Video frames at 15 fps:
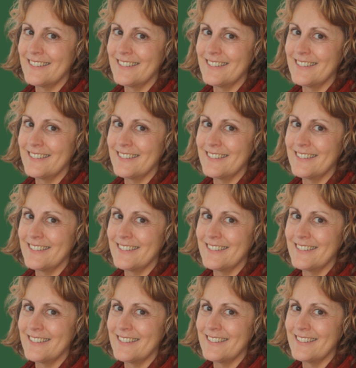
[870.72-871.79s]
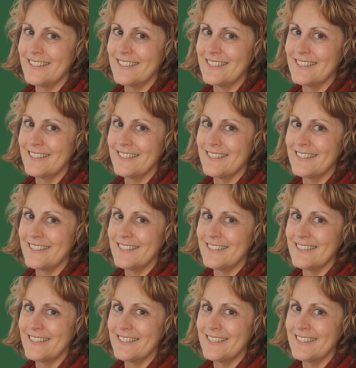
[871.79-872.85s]

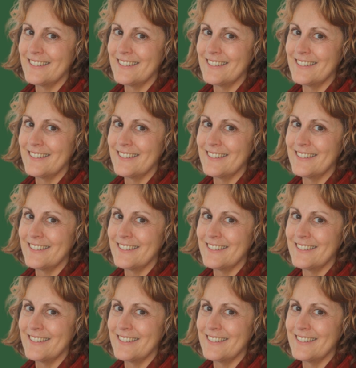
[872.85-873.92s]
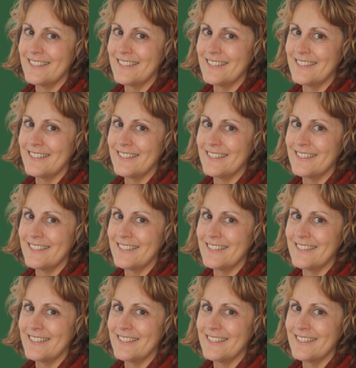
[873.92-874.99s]

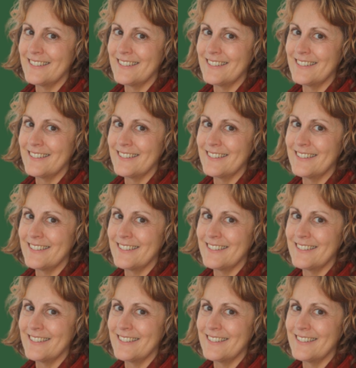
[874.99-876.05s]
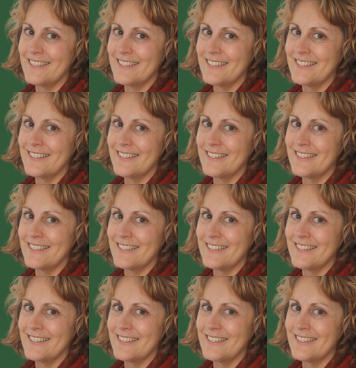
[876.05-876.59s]
The face doesn't move, so there is nothing to read.